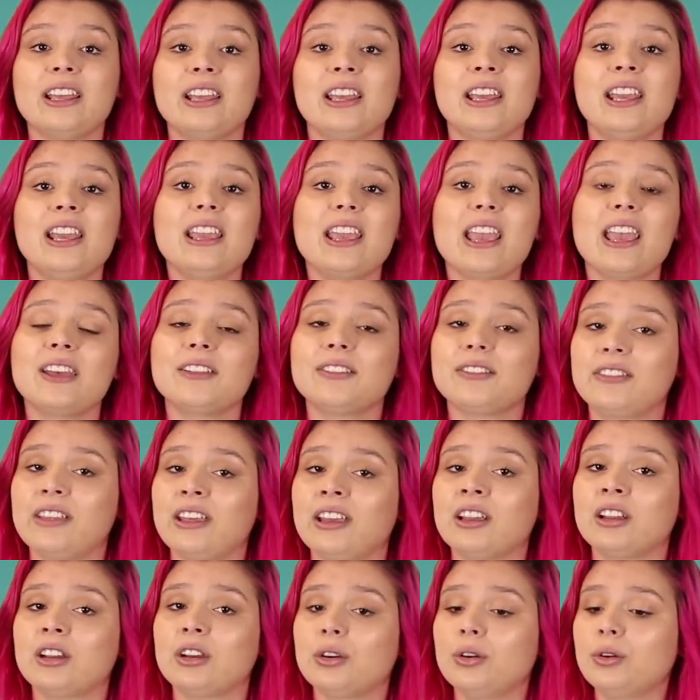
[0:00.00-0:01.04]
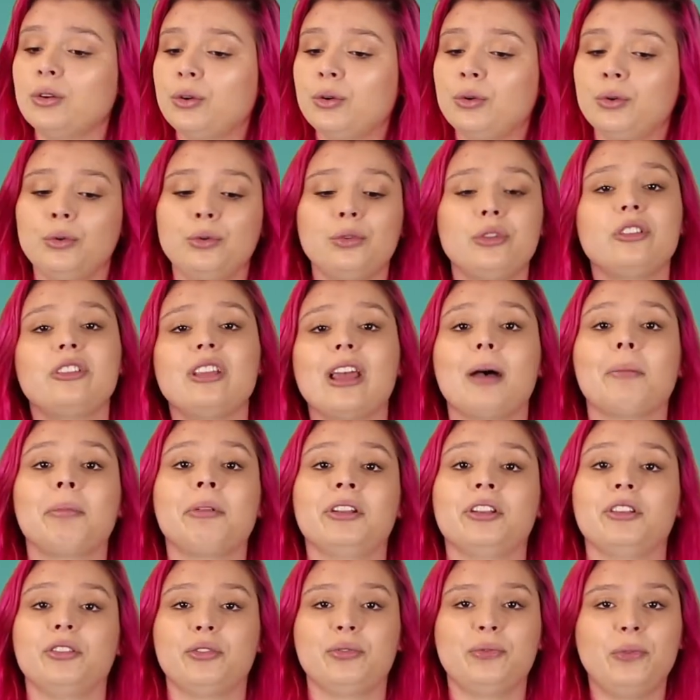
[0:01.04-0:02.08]
he can't think who the
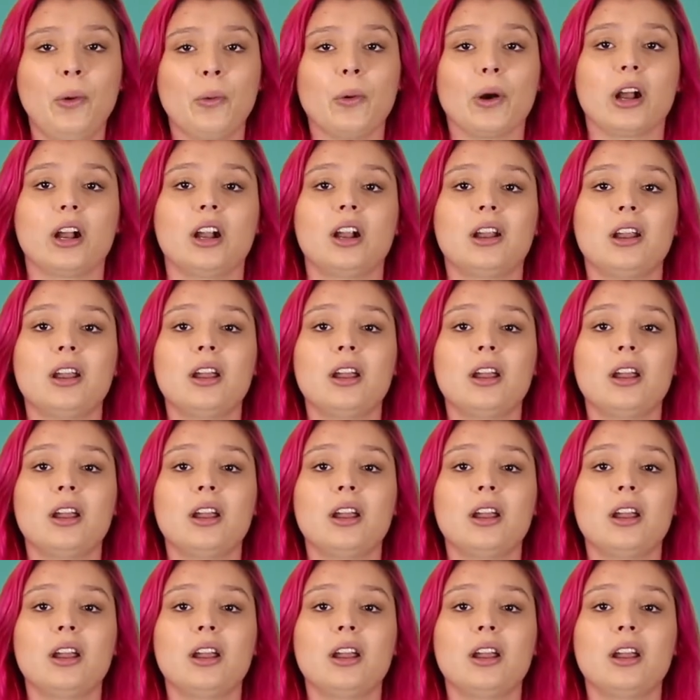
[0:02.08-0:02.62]
tablet is for.